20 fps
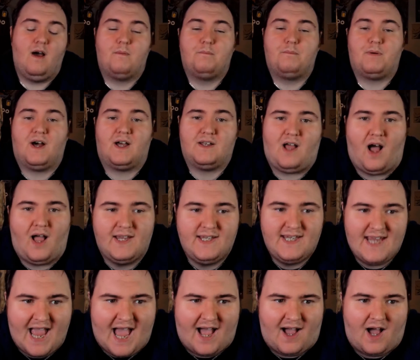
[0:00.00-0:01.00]
But
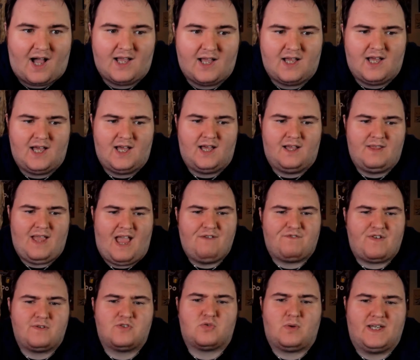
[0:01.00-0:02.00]
yeah,
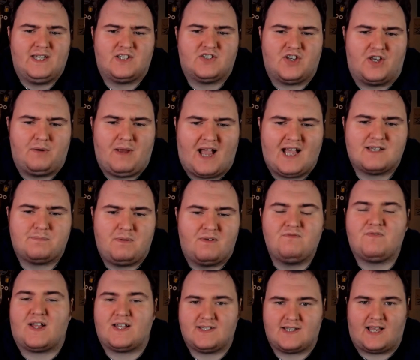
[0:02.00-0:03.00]
FM22 has been
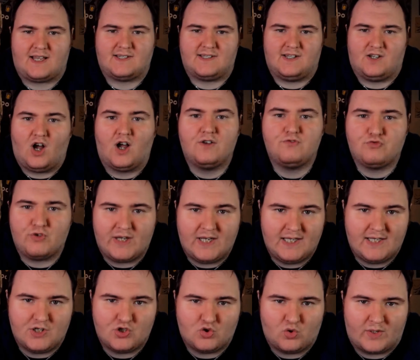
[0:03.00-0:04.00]
fantastic. I
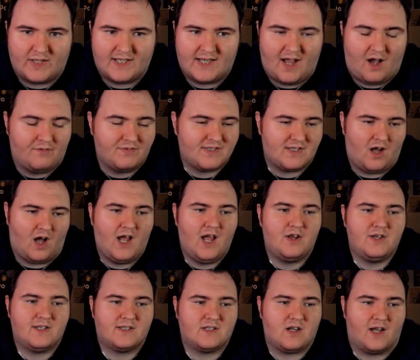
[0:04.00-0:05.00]
really enjoyed it. Obviously, I
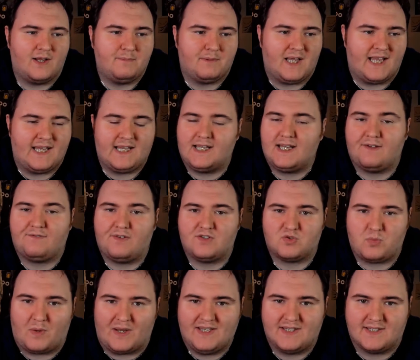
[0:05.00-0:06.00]
only started playing in
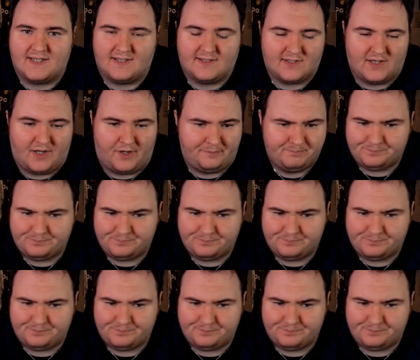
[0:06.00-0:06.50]
FM20, so